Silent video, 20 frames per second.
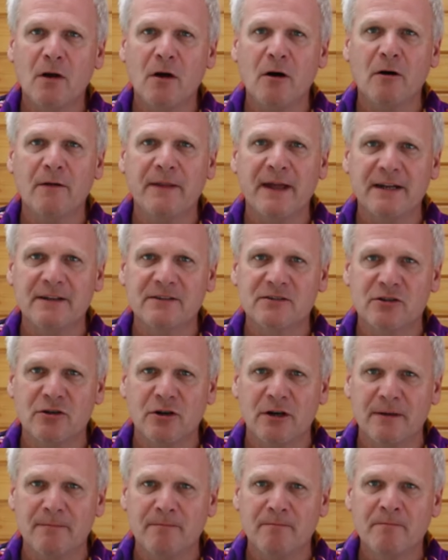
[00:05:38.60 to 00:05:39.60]
Oh, that is
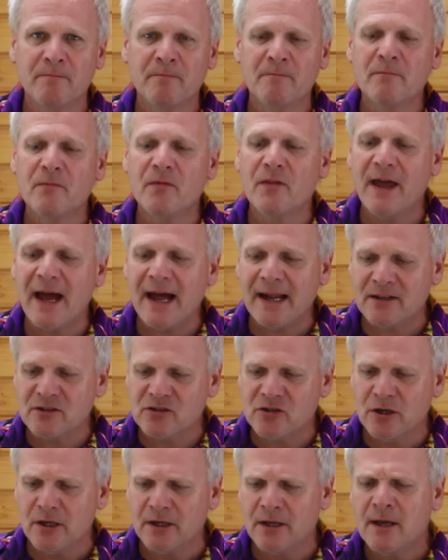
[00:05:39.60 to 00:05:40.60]
good. That
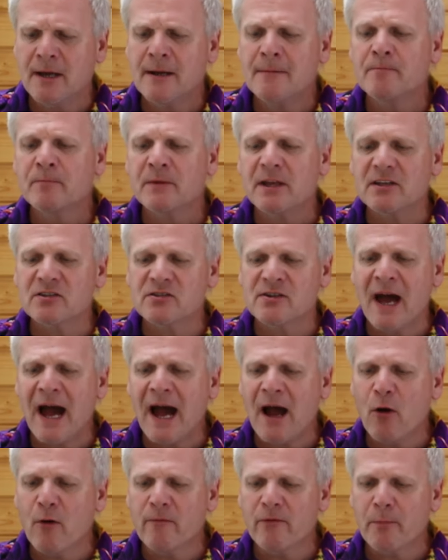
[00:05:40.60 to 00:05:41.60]
is good. It's
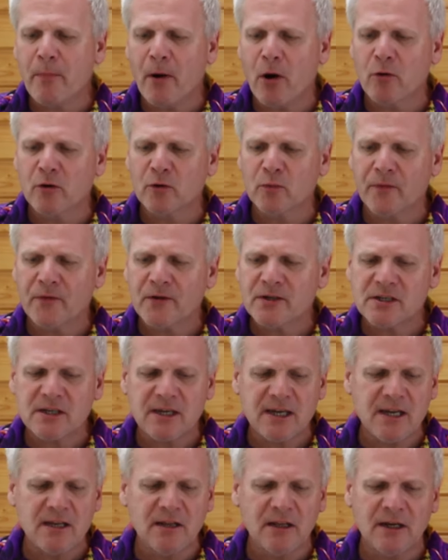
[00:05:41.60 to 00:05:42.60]
not overpowered with the
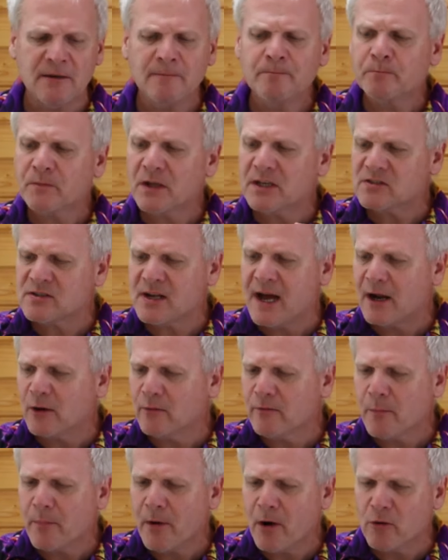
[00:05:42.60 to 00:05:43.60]
tequila. It's not
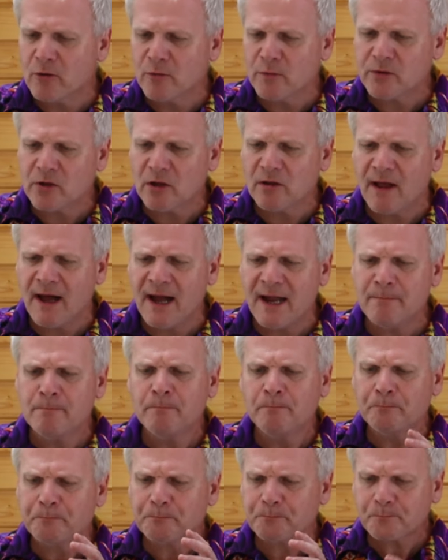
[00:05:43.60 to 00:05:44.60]
overpowered with the
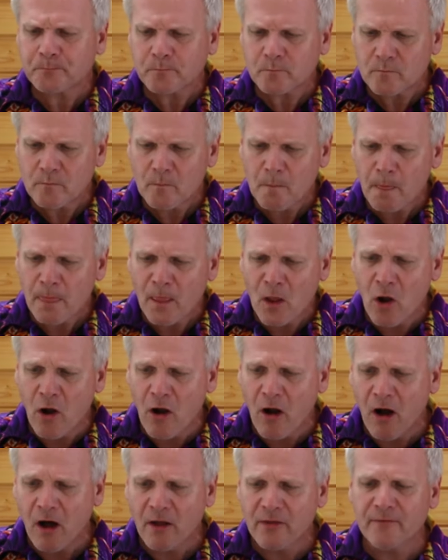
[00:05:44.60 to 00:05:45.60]
lime.
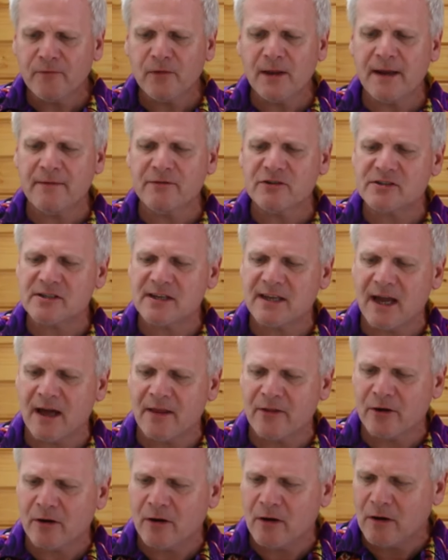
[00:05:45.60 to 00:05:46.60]
All the flavors
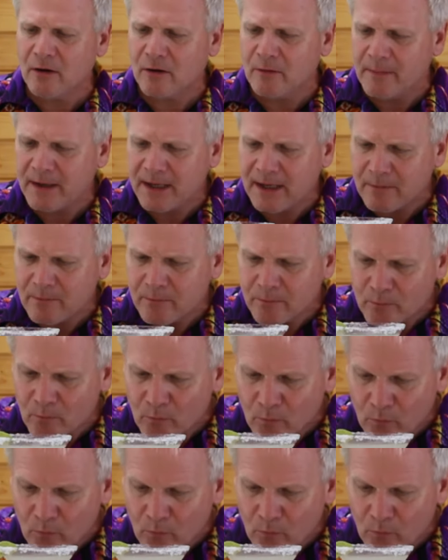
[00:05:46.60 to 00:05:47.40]
together. Oh, man.